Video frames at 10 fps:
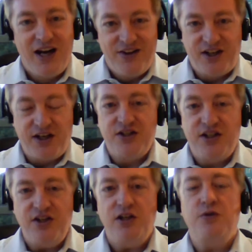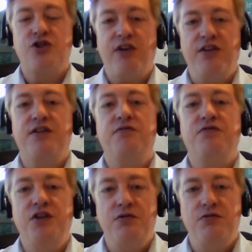The continued strength of
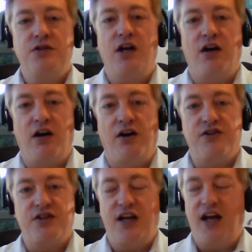used cars,